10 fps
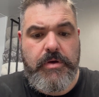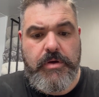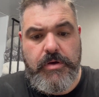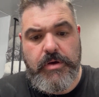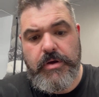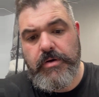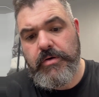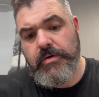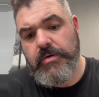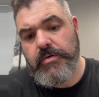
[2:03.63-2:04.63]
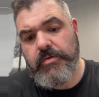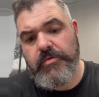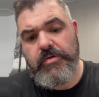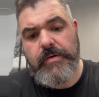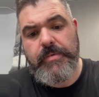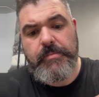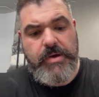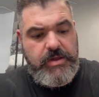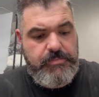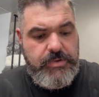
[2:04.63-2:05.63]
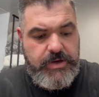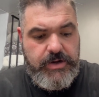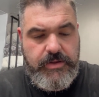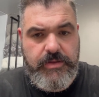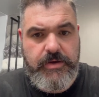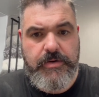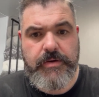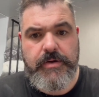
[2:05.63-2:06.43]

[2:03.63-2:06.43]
Go ahead and drop the base plate in there.